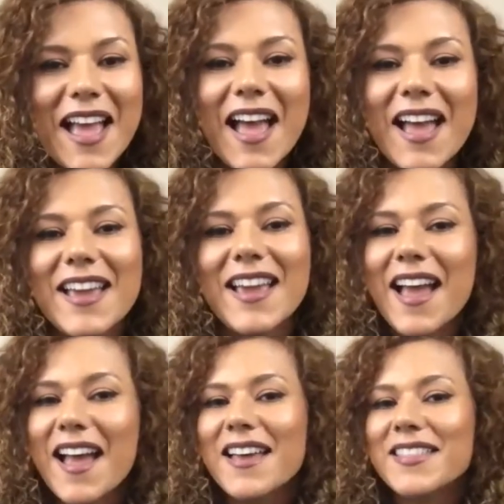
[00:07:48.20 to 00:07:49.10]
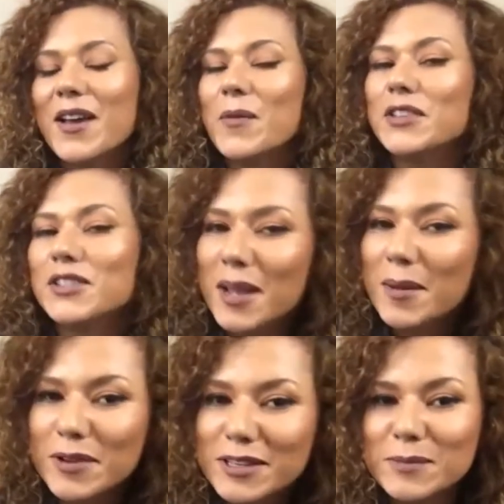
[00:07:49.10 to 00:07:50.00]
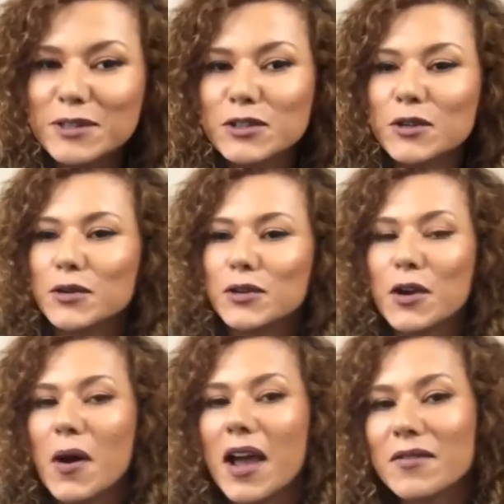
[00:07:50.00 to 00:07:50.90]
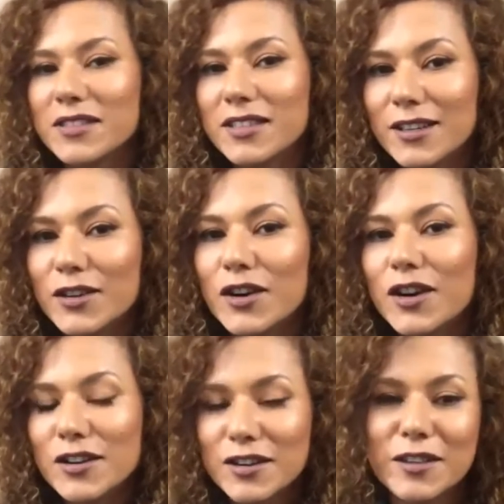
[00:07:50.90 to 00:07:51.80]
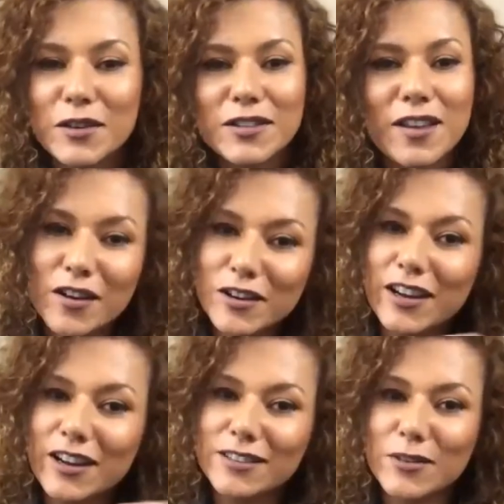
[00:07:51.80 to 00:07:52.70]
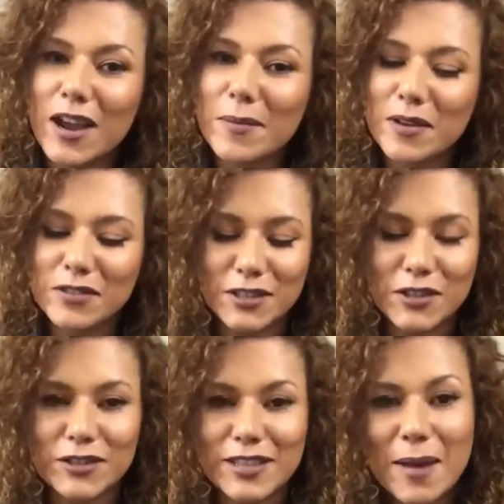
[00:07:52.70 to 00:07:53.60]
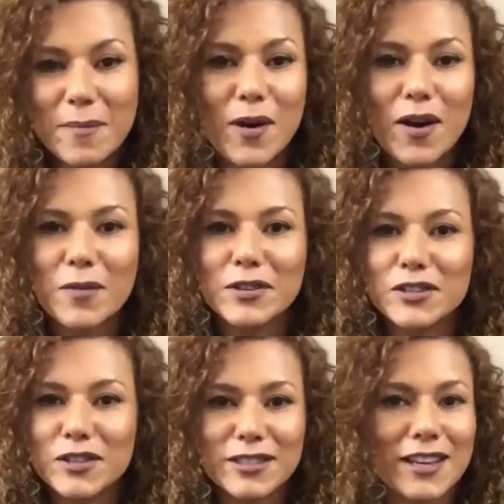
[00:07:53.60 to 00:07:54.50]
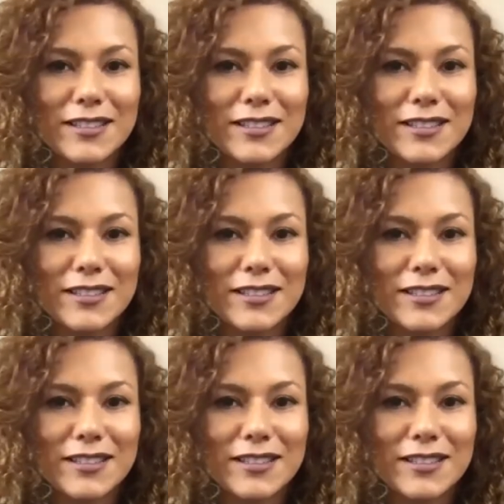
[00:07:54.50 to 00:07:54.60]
That brings me to, I've seen your little on your Instagram. I've seen your dab bar, which looks like